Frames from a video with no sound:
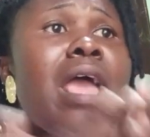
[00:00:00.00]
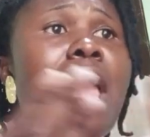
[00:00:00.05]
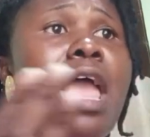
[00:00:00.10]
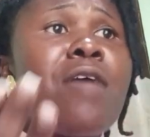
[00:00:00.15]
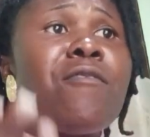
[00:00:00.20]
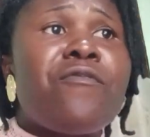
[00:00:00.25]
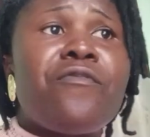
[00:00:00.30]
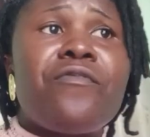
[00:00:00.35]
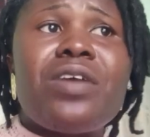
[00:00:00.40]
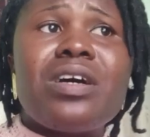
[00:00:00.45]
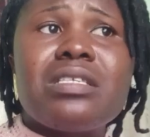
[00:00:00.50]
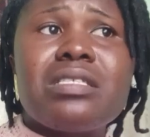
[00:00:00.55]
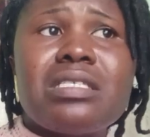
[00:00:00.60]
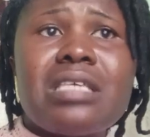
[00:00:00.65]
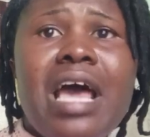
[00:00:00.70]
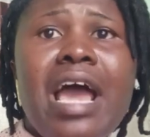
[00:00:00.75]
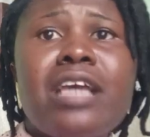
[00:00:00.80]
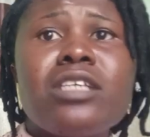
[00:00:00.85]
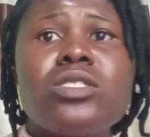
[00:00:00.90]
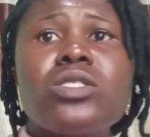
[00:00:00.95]

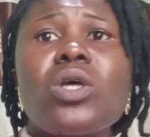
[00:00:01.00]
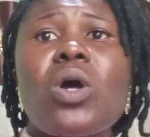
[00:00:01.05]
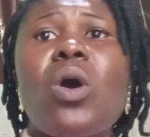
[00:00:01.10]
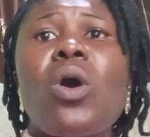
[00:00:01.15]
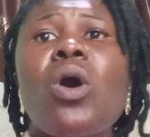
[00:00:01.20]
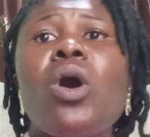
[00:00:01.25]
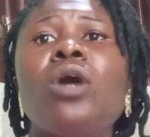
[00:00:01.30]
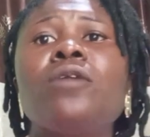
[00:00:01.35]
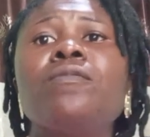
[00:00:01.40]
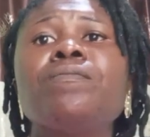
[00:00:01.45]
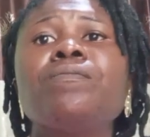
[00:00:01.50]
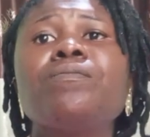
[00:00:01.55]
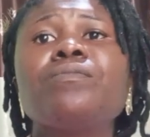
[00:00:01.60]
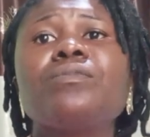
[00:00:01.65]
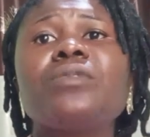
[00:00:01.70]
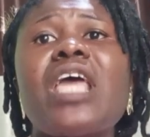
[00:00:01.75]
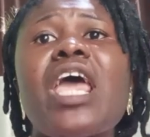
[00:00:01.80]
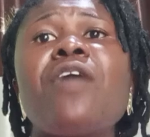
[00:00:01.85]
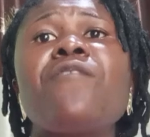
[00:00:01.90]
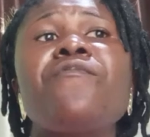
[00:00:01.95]
emphasis
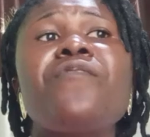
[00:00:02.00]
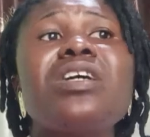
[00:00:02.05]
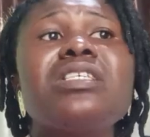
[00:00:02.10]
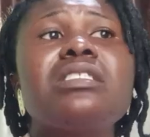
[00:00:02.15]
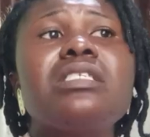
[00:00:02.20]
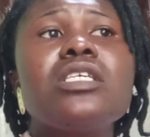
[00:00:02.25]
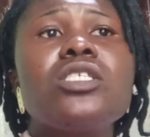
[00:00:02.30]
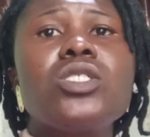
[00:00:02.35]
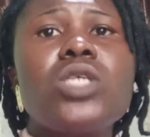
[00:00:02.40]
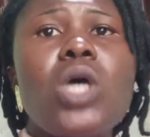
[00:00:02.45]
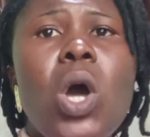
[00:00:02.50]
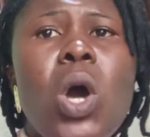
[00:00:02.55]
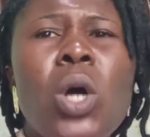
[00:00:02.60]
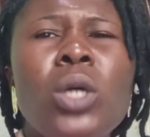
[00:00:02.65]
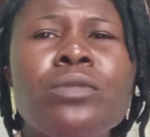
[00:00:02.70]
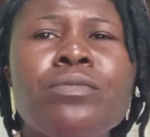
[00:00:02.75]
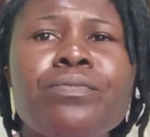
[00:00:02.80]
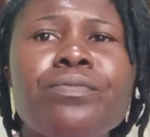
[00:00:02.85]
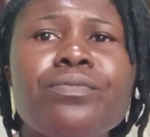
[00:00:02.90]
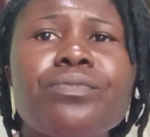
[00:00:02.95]

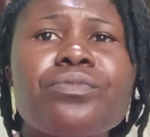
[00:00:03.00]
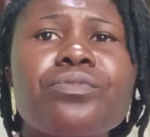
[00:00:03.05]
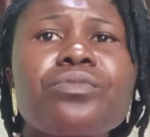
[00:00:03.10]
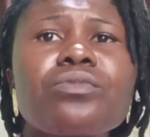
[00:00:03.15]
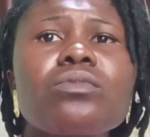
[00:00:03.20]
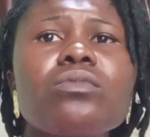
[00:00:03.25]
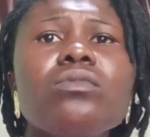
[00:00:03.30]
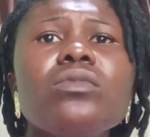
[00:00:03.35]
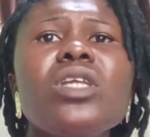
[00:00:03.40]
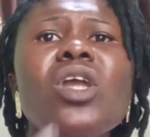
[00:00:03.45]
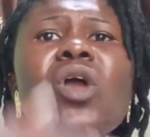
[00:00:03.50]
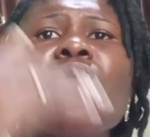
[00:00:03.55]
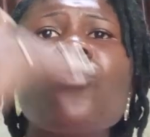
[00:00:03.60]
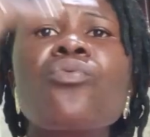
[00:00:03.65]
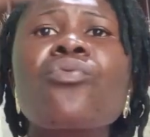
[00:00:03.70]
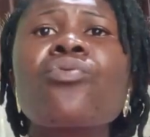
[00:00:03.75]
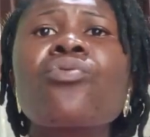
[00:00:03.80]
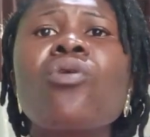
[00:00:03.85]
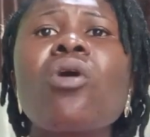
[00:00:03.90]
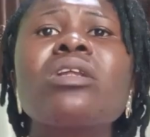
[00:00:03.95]
on
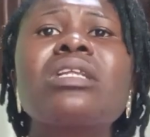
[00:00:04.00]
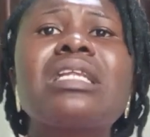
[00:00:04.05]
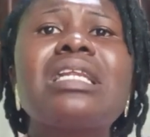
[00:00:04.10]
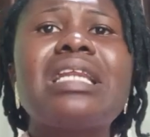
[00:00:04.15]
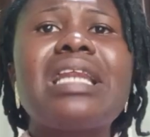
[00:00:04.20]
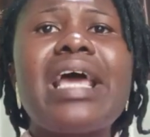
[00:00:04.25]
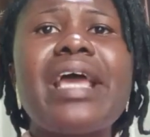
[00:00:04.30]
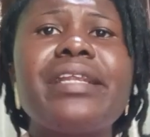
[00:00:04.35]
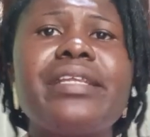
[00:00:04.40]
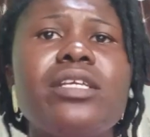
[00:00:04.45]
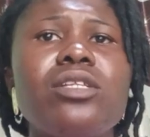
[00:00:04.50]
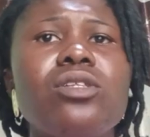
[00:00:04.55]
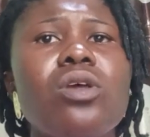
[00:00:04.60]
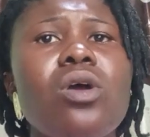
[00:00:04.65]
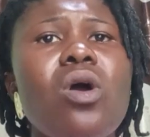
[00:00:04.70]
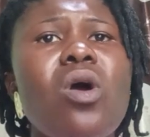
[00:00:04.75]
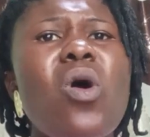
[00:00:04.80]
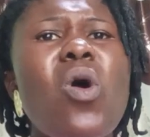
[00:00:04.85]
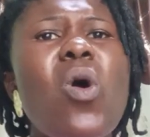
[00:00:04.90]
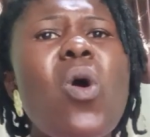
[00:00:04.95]
rote
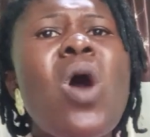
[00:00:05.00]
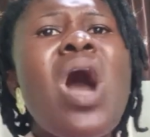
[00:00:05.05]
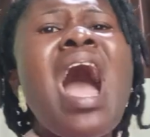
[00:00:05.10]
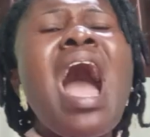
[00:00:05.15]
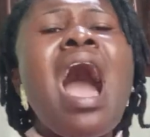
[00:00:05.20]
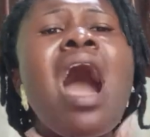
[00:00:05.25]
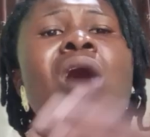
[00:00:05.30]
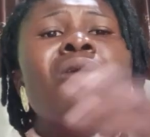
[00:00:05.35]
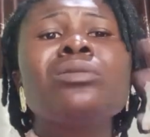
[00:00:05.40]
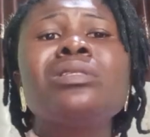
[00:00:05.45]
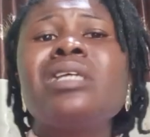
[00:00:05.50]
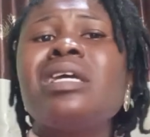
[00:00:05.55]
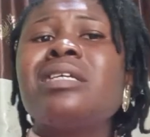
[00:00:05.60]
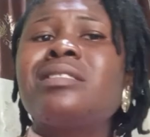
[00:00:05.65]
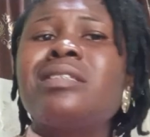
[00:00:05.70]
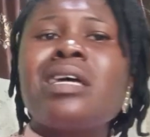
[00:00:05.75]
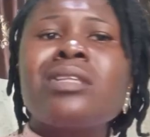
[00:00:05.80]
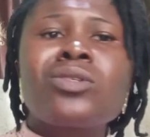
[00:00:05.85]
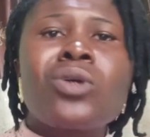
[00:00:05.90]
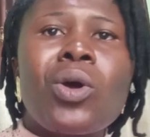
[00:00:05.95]
learning or
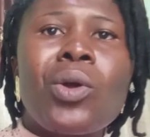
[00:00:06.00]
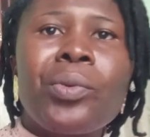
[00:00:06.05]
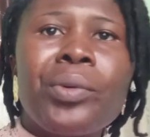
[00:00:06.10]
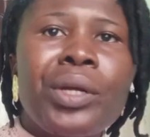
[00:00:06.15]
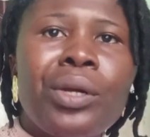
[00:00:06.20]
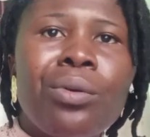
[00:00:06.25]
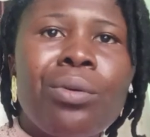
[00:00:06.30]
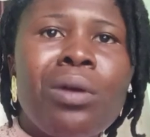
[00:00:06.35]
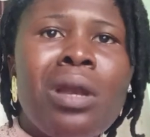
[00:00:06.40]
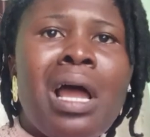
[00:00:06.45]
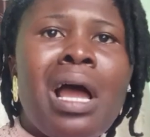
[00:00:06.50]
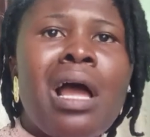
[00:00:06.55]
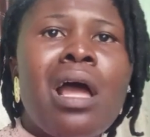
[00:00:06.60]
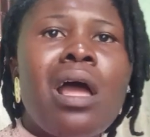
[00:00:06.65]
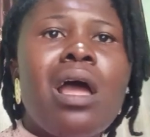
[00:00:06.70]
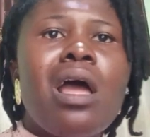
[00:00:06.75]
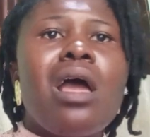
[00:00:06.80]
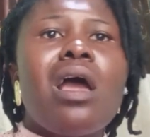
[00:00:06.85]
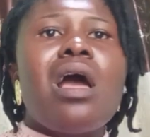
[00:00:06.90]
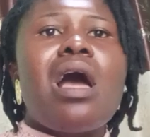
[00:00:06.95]
outdated curricula
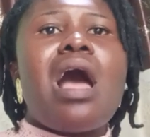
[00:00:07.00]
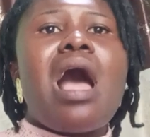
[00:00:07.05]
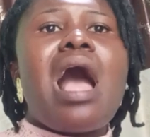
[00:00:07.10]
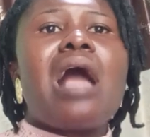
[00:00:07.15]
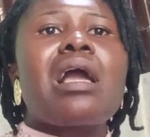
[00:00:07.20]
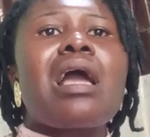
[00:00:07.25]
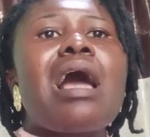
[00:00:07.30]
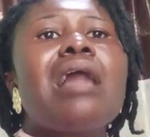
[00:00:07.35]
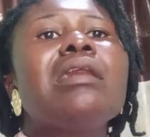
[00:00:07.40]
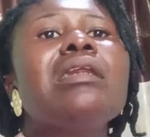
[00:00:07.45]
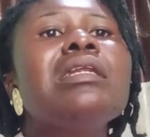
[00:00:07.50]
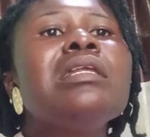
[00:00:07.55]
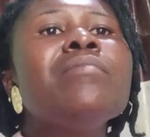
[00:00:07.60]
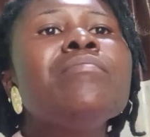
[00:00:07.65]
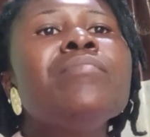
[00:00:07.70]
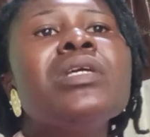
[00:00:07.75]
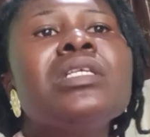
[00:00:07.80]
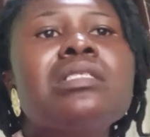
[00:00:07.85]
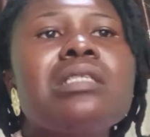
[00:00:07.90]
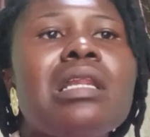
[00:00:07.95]
can
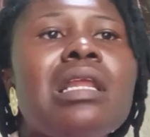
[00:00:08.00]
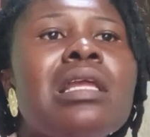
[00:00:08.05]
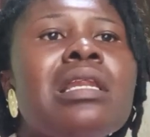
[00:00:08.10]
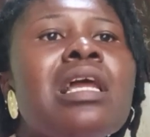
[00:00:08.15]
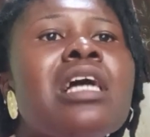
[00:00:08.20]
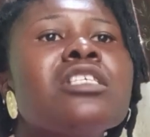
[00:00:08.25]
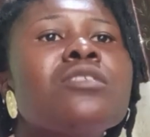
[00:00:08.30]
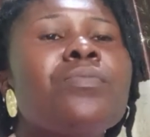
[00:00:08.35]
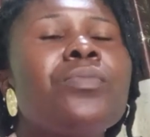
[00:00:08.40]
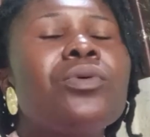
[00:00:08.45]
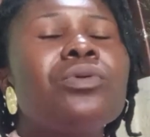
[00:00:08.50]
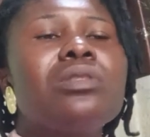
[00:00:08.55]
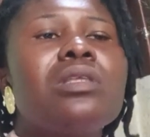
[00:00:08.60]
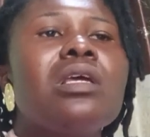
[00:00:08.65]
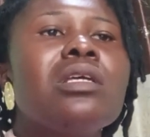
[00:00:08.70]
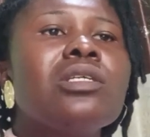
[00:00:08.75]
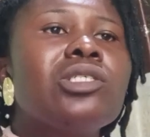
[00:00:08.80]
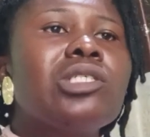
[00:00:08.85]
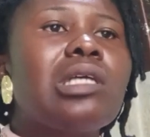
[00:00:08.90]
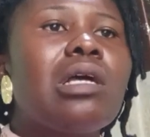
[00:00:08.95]
limit learners'
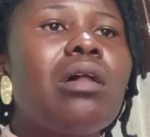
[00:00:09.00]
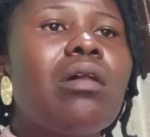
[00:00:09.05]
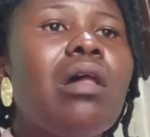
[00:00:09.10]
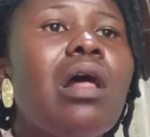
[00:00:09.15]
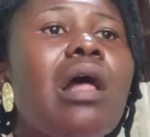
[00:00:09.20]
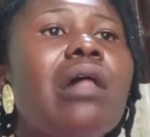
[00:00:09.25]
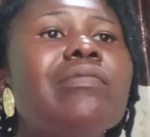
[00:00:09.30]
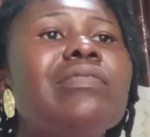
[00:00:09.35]
potential.